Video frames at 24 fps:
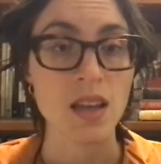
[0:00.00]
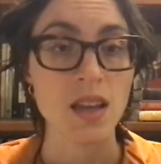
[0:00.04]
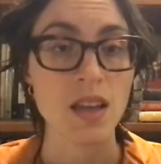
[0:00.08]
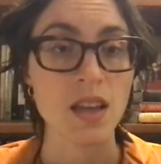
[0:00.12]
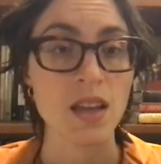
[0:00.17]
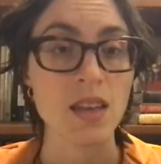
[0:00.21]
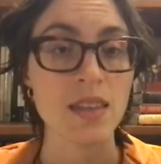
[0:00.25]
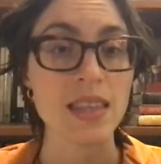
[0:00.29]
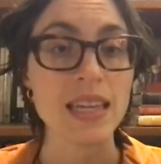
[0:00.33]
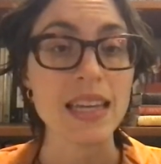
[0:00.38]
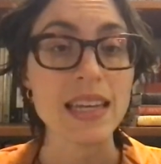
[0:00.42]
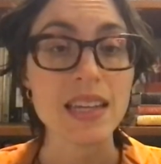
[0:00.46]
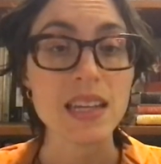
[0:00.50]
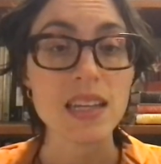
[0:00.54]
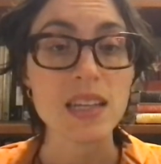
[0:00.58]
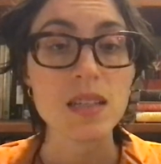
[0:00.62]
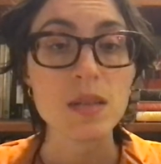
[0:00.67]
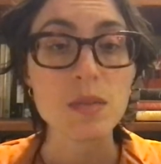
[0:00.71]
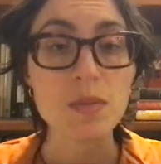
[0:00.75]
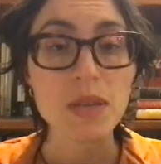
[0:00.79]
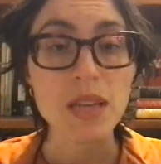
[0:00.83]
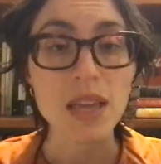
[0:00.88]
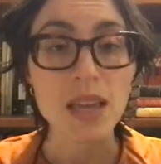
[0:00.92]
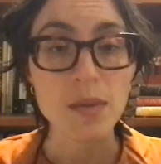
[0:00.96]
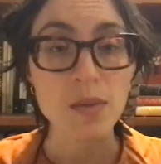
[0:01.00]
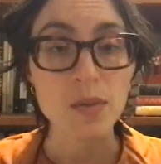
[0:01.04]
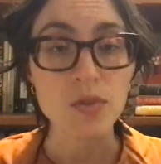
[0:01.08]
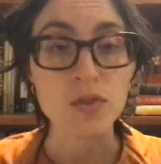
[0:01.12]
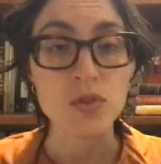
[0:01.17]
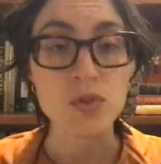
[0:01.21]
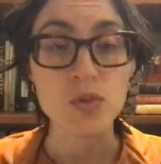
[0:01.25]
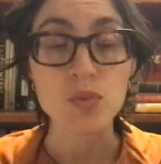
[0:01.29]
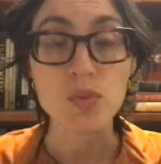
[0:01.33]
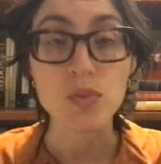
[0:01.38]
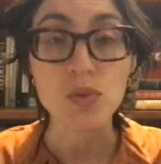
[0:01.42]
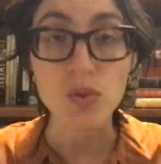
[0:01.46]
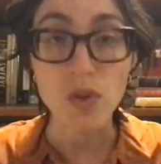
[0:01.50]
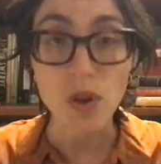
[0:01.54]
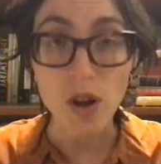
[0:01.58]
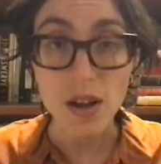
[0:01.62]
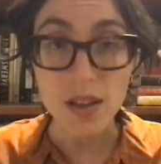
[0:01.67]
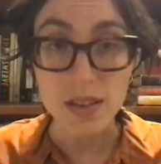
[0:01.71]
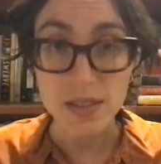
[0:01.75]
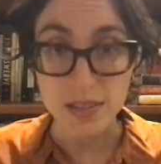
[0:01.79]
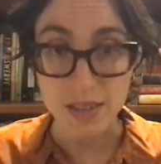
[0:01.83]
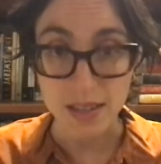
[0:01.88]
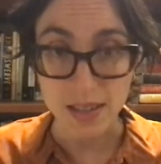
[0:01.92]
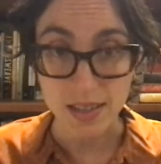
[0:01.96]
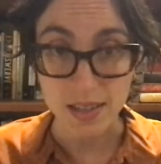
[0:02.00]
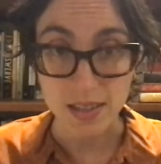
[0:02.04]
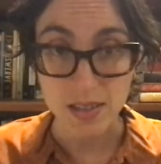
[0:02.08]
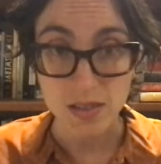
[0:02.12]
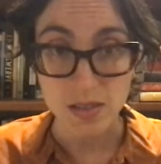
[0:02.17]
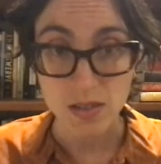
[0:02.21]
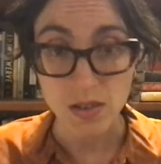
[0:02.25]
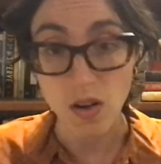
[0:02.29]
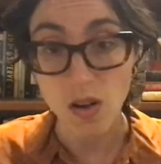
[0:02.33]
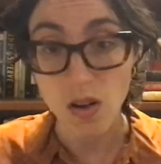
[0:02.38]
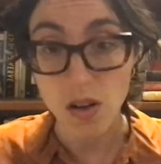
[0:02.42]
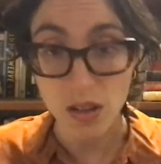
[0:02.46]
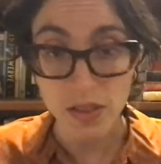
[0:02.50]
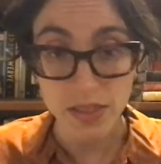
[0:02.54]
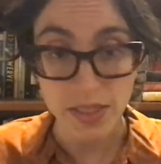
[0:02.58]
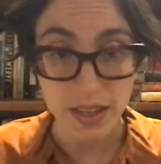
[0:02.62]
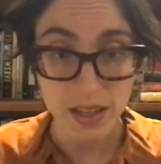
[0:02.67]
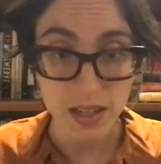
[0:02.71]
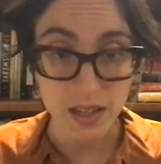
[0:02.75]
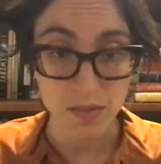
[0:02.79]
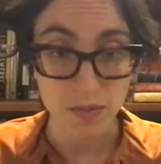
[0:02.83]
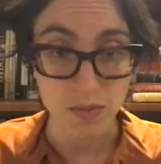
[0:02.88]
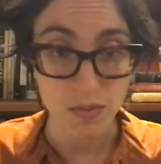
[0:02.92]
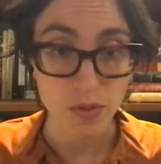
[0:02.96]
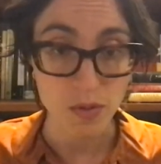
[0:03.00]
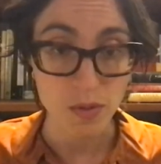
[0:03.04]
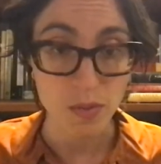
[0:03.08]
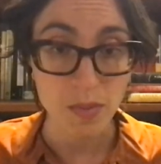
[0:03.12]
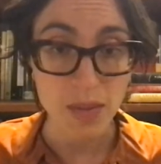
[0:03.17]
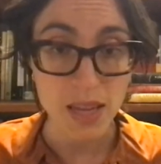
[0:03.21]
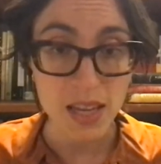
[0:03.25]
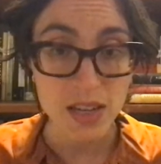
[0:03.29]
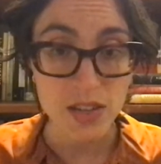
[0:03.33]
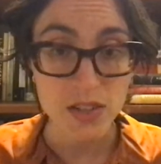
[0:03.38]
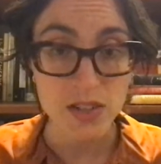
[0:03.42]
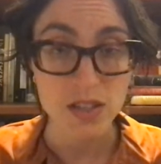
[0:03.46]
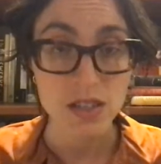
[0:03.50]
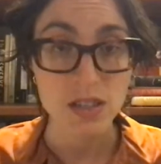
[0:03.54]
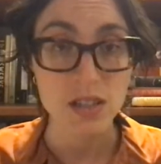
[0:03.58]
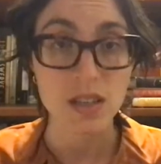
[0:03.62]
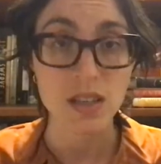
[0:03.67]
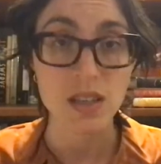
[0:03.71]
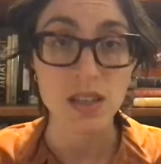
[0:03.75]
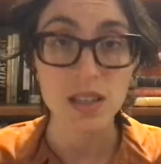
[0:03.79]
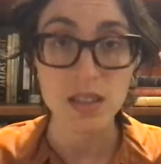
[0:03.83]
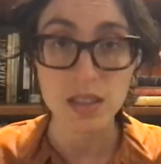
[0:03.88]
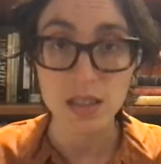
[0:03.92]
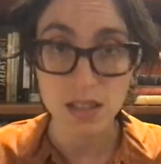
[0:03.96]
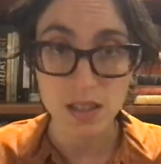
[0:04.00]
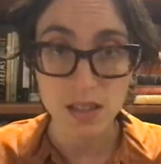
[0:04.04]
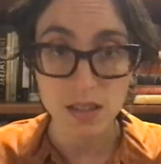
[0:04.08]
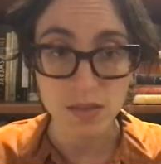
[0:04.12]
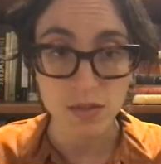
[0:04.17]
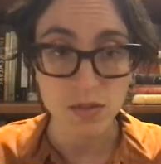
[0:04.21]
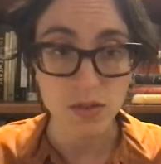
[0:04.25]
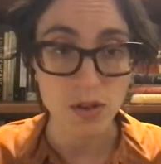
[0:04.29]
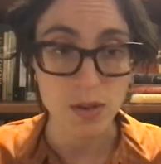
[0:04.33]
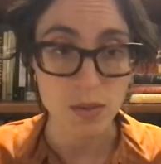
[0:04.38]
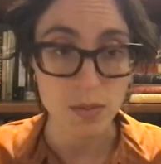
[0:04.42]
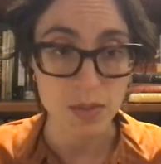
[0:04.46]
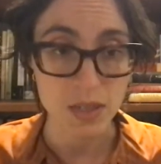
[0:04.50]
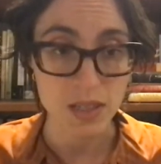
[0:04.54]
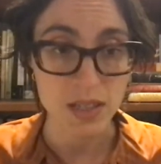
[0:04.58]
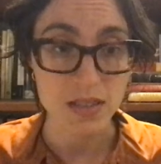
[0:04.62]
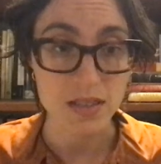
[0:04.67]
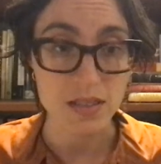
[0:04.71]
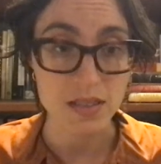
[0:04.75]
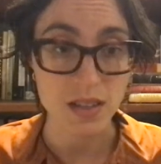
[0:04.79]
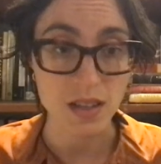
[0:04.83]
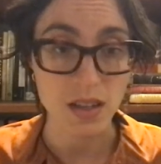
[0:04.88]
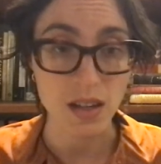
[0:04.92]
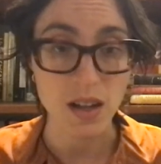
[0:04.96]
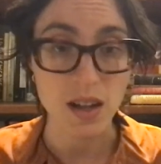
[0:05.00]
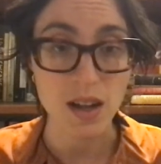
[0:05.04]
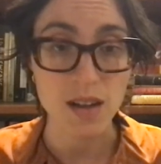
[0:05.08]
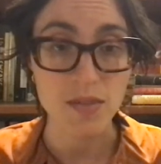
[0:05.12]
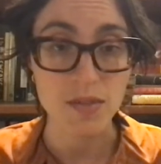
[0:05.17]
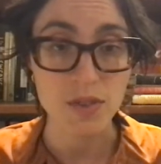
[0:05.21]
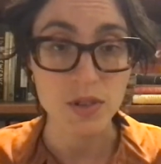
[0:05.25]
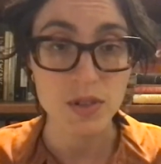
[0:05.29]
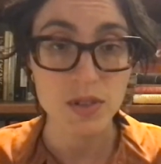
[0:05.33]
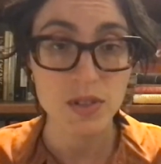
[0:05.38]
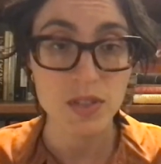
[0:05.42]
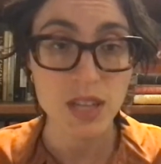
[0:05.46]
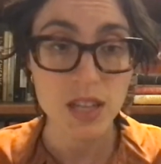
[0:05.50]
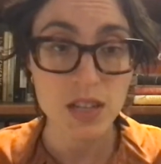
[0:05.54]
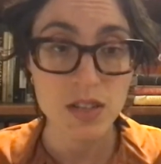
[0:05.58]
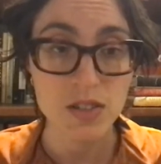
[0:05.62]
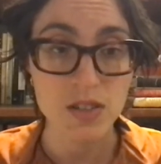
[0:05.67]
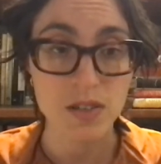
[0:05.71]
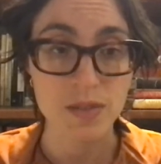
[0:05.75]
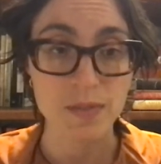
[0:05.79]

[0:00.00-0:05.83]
They need to be able to process all that information in the informed consent conversation.